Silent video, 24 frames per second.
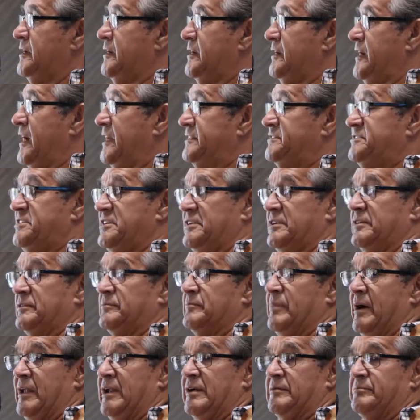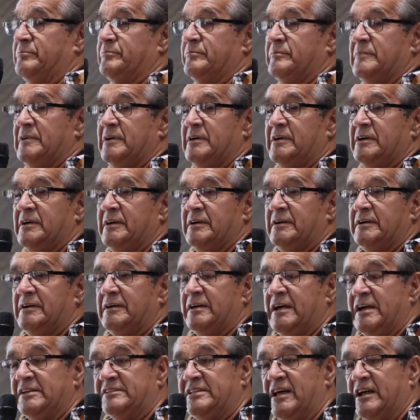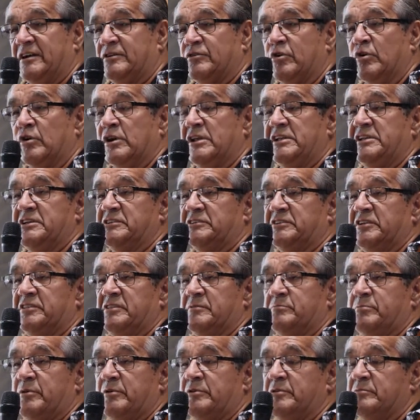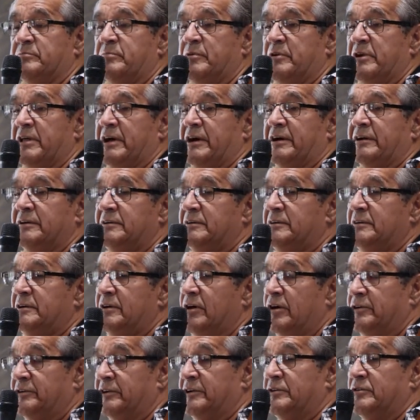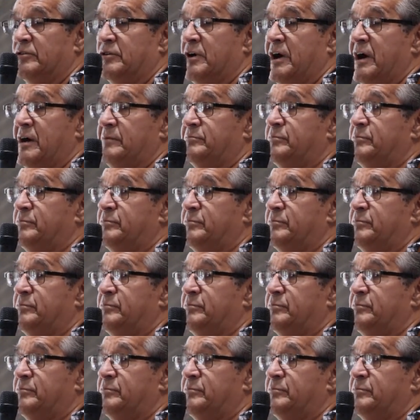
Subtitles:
and jinang balap, as they kulin into the Buddha on the Nunga